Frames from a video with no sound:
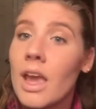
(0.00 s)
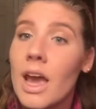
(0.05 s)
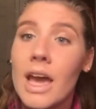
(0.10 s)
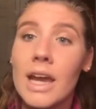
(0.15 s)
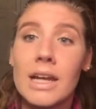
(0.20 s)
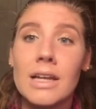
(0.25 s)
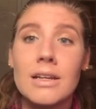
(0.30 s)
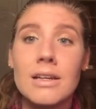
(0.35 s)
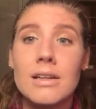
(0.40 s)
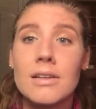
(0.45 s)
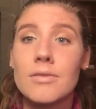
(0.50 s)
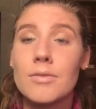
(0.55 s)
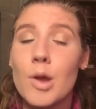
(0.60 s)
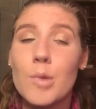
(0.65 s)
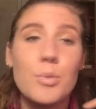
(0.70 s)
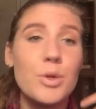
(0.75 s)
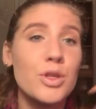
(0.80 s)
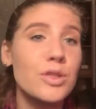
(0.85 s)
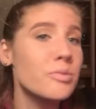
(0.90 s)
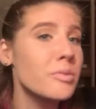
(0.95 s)
at an
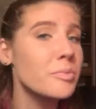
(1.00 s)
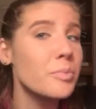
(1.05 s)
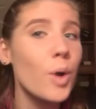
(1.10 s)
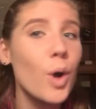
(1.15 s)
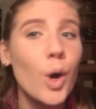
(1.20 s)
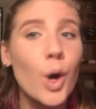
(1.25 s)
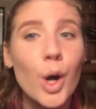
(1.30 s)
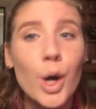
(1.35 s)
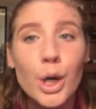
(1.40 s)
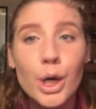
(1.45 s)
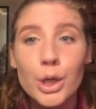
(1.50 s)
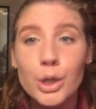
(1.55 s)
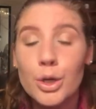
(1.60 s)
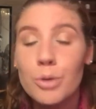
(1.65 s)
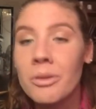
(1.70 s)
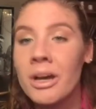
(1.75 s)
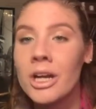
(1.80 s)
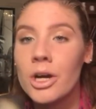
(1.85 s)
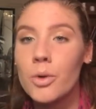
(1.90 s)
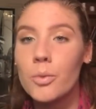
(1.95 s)
amusement park,
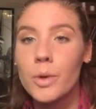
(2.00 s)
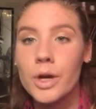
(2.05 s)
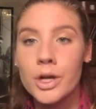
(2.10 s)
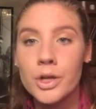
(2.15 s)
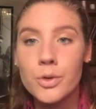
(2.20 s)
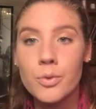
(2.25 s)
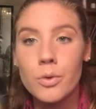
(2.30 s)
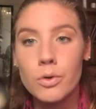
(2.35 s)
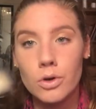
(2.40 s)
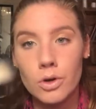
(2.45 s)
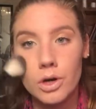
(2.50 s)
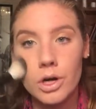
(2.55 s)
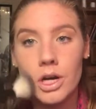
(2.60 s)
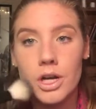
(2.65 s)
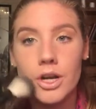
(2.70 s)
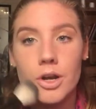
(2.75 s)
no matter where you are,